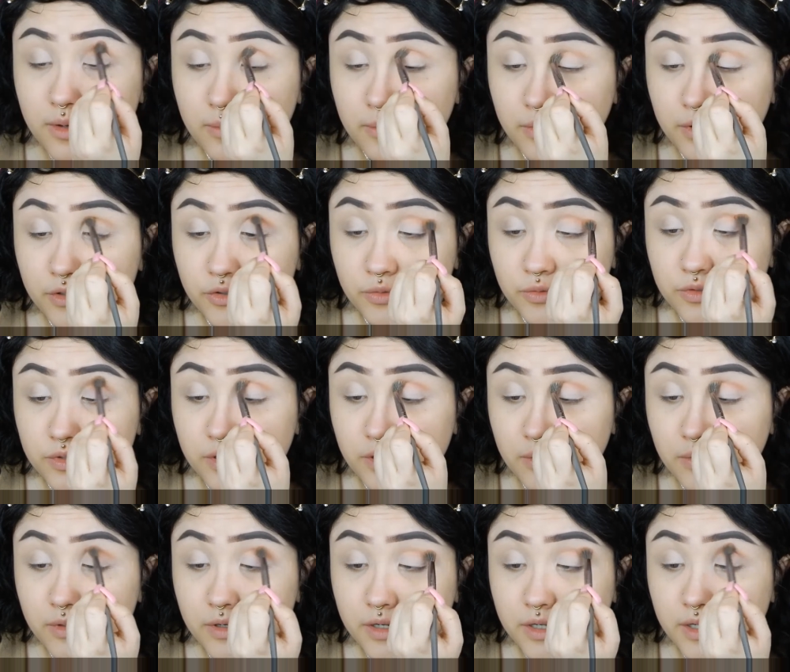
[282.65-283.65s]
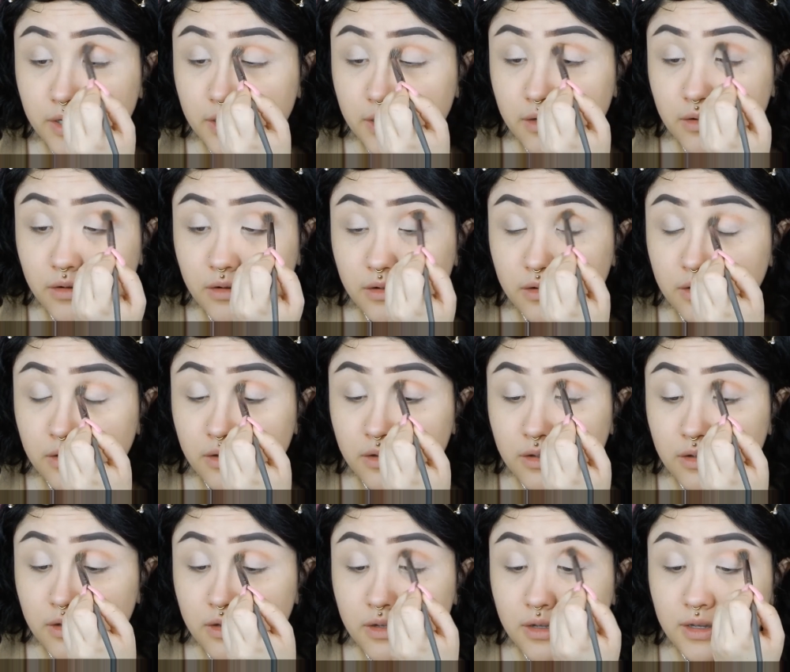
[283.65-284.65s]
My brush was not working at all.
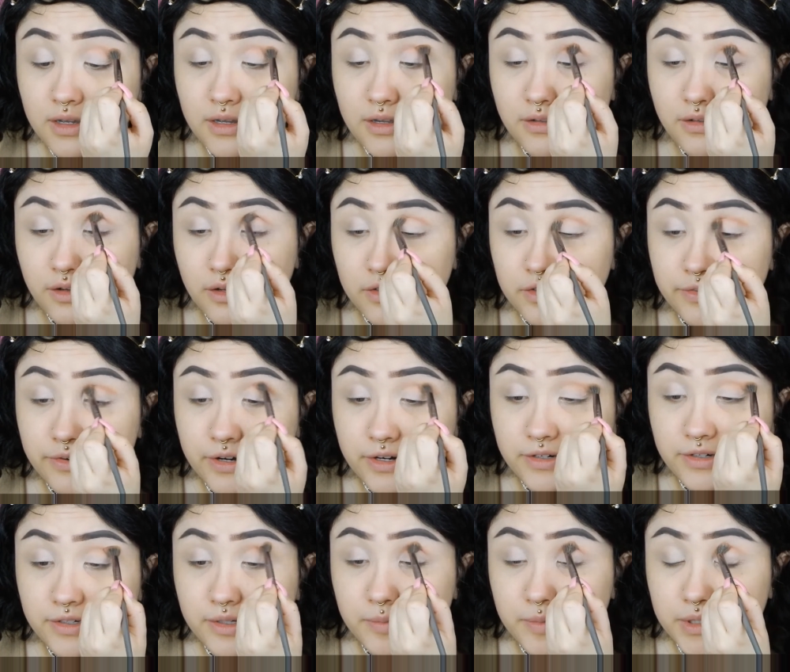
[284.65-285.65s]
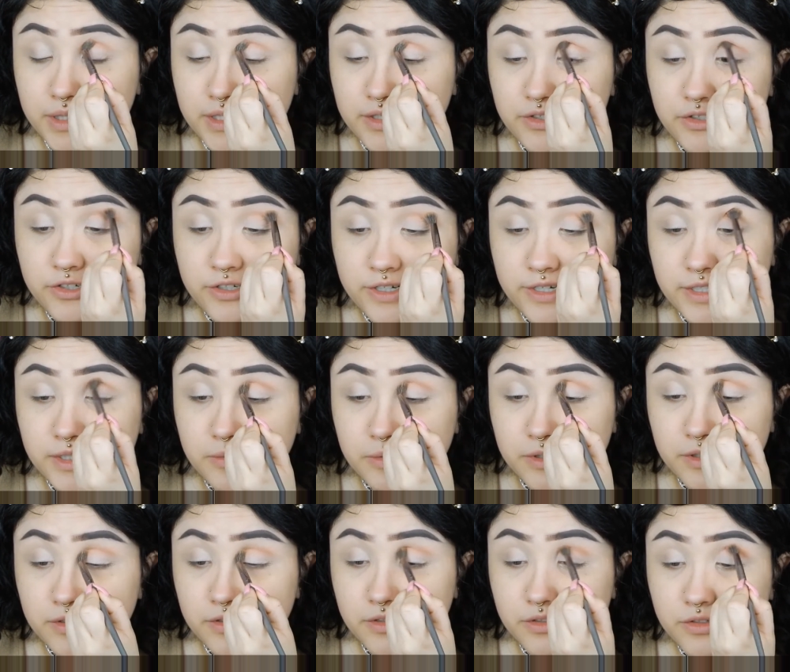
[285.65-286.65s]
And it's also hard to dip in these shades
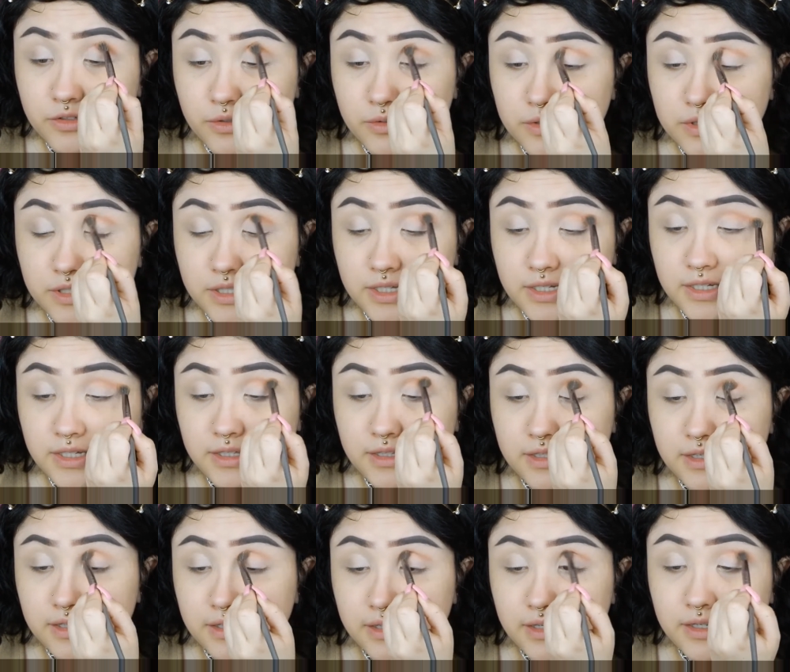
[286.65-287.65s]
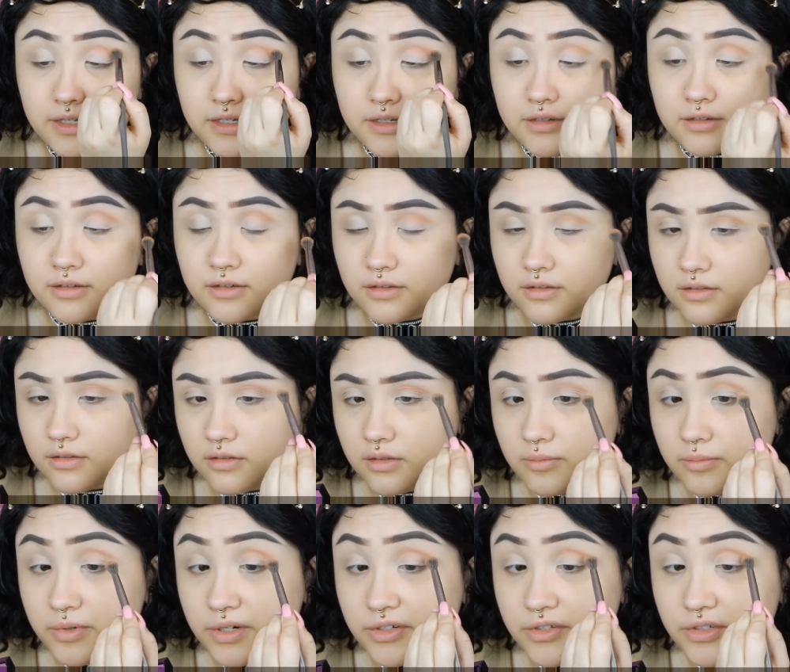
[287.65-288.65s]
because they're so skinny that like
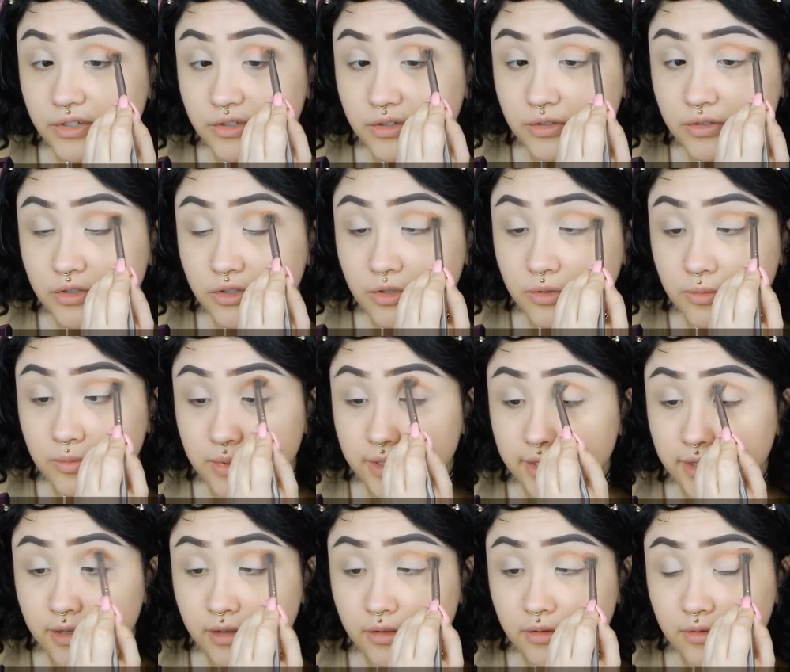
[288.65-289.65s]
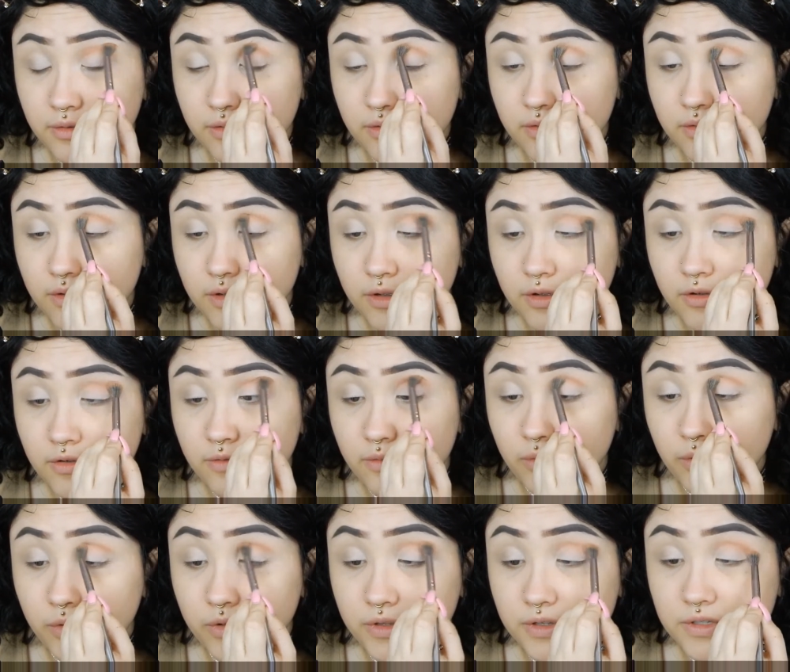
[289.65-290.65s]
the brushes are too big
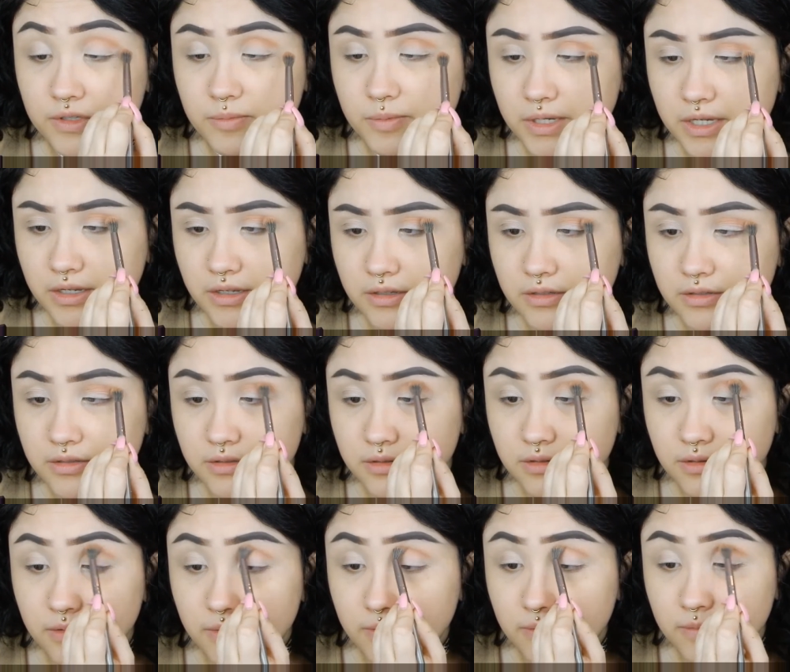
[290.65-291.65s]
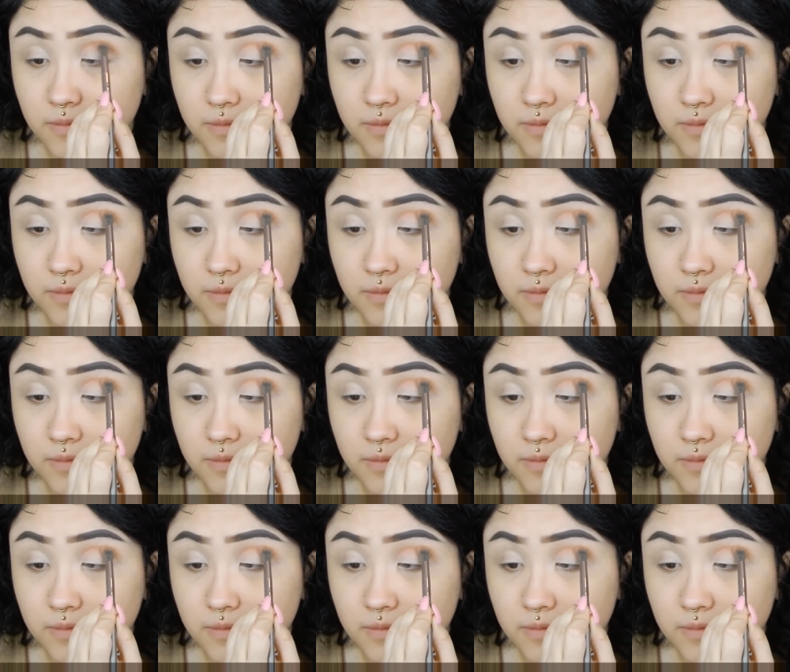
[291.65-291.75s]
for the space.